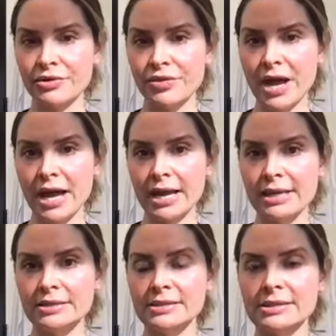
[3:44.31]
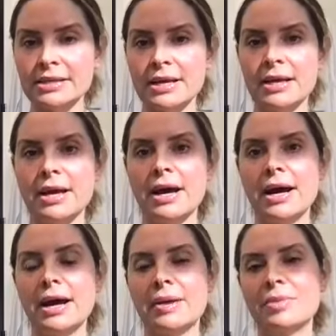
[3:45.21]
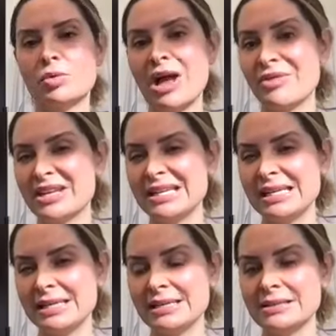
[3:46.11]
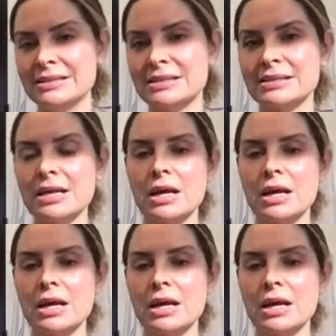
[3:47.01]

thighs, around the knees.